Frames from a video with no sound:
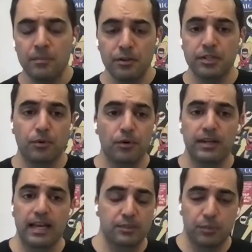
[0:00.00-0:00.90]
And most
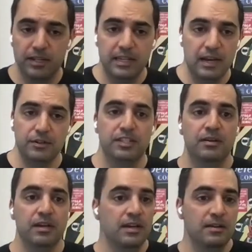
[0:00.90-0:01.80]
importantly, as we're now
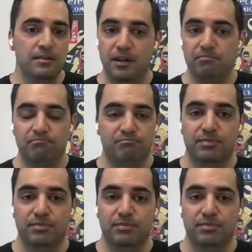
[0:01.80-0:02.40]
using, you know,